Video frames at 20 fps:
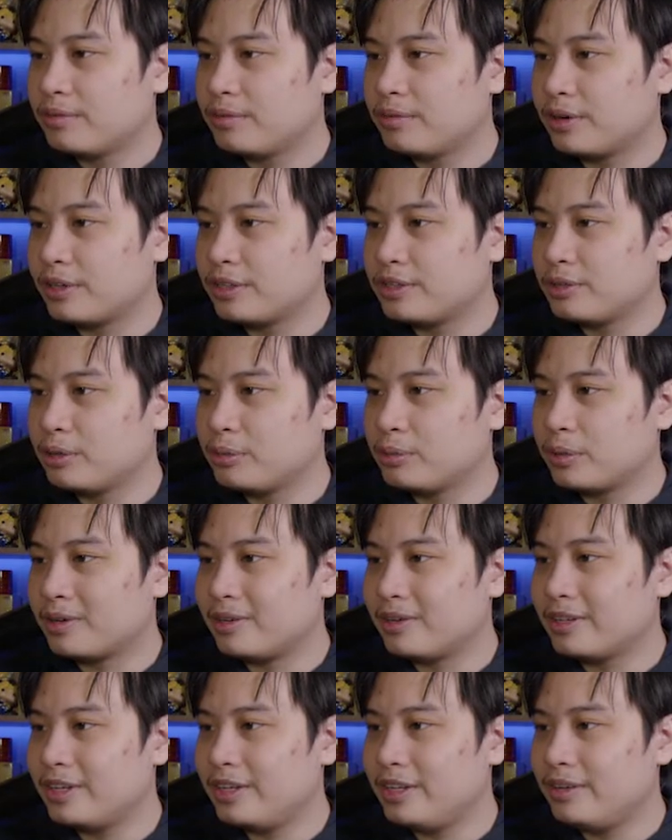Virtual
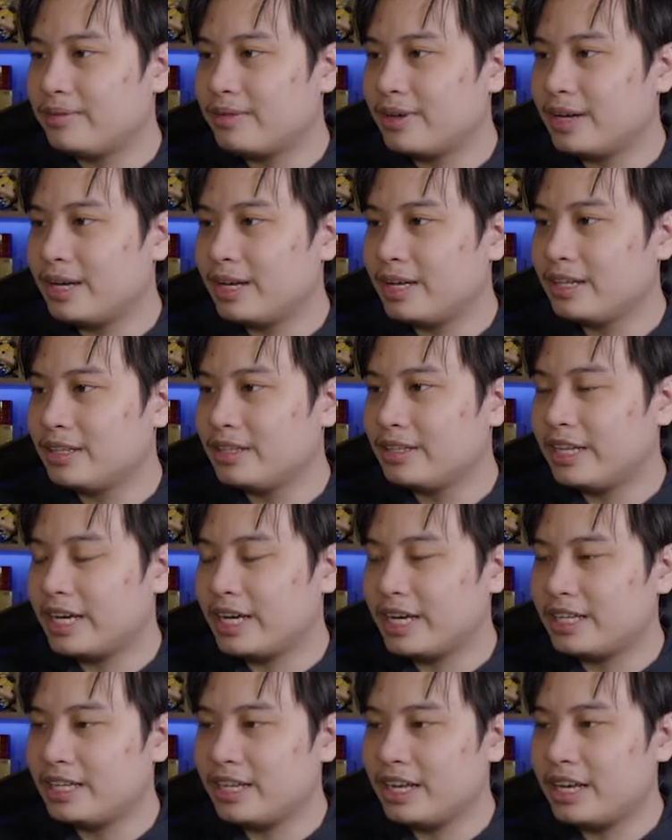World Hime
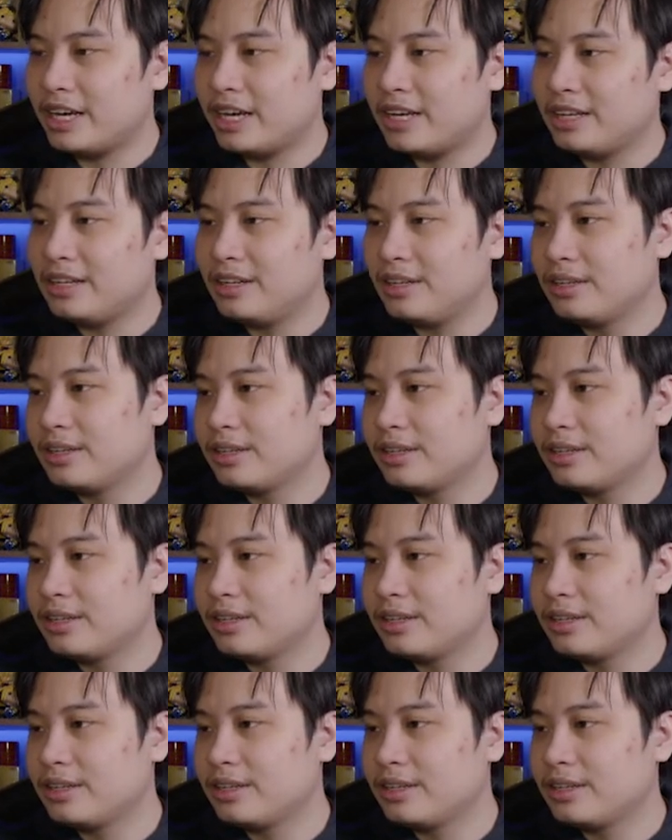Nyan Nyan.